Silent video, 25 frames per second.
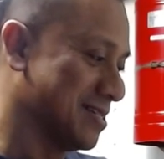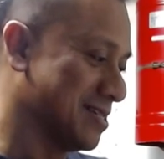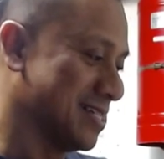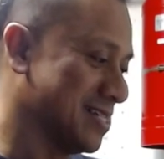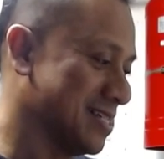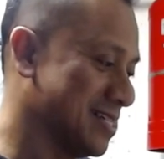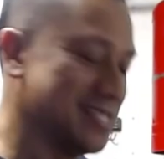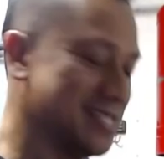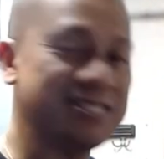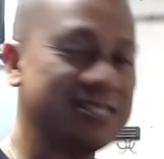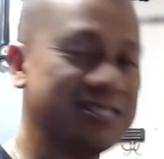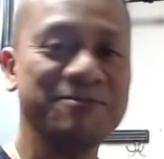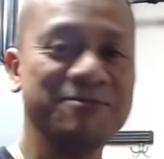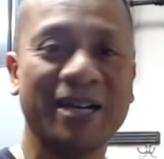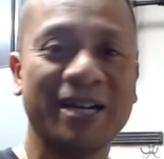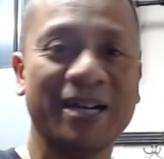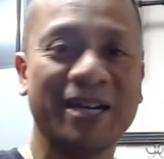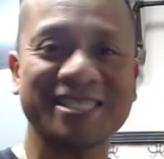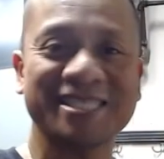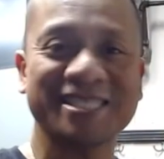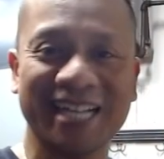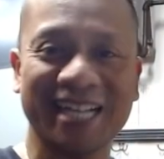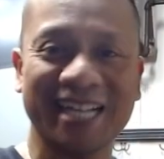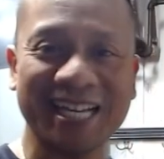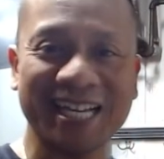This is my
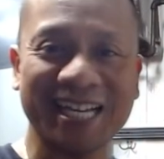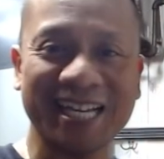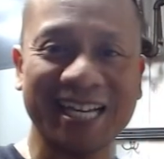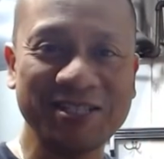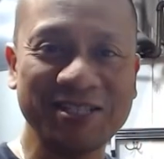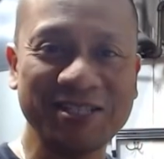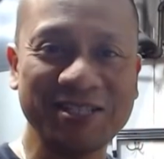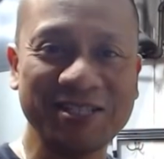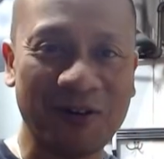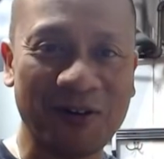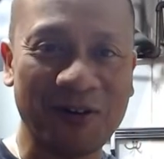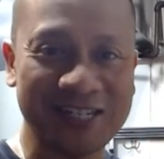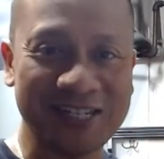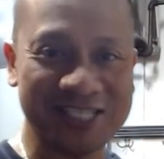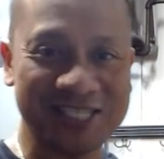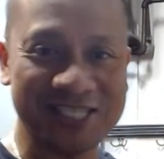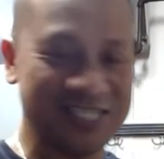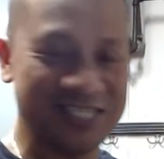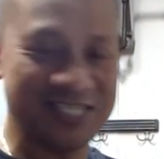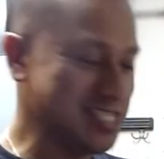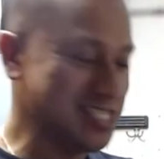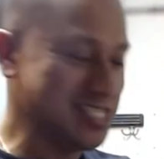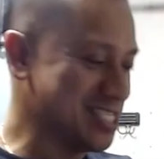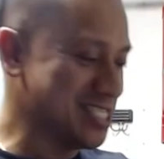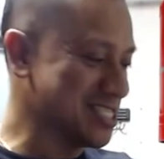second daughter.
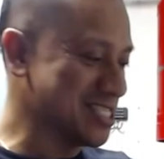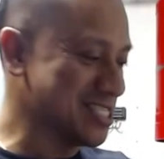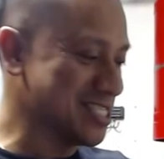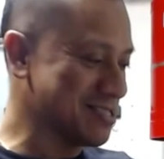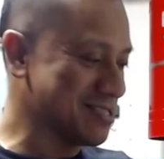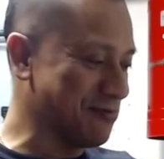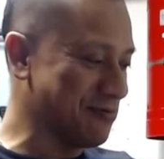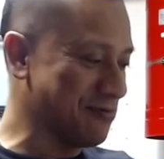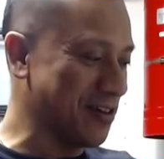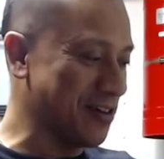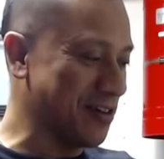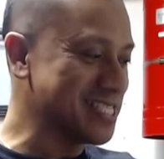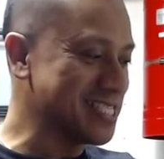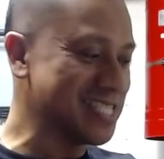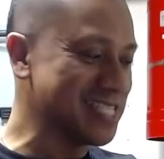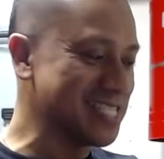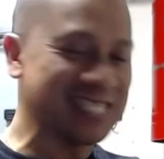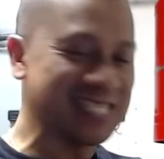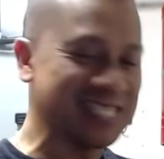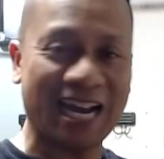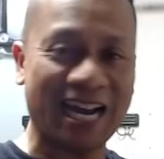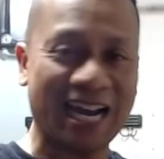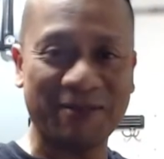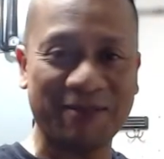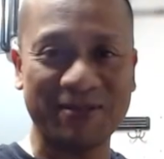She's just facing
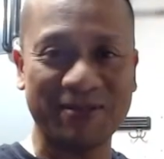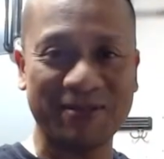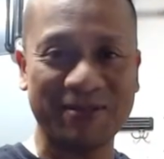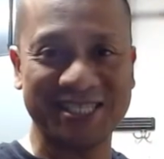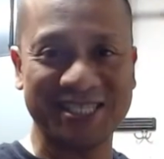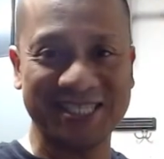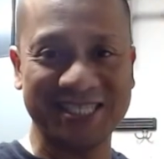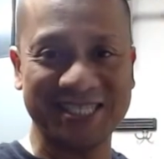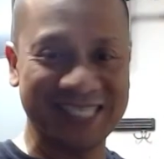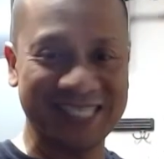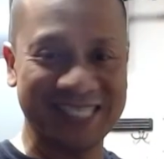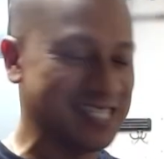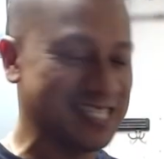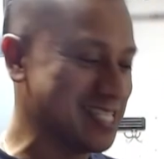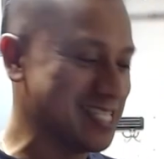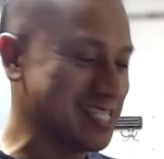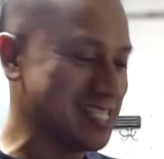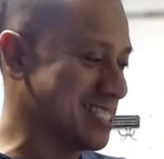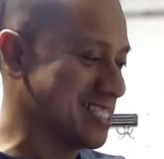time me. She's in.